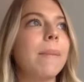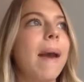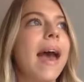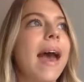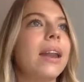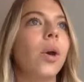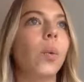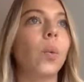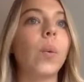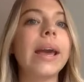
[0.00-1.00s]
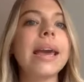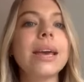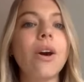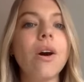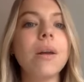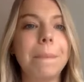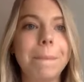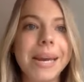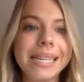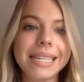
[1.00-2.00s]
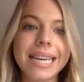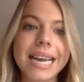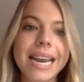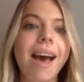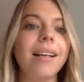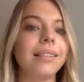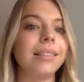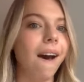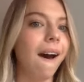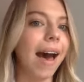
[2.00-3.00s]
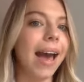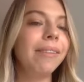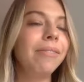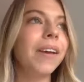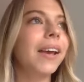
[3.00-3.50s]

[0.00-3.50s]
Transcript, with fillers: and we got bitten alive.